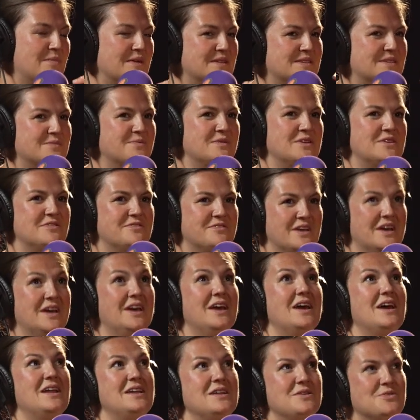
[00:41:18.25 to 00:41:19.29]
But to move
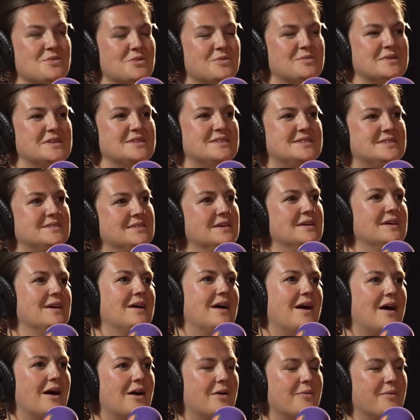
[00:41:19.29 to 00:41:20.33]
an enormous
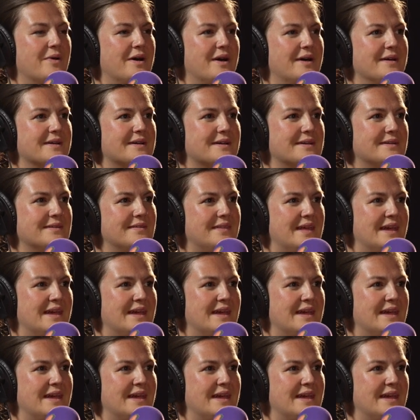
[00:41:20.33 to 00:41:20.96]
artwork,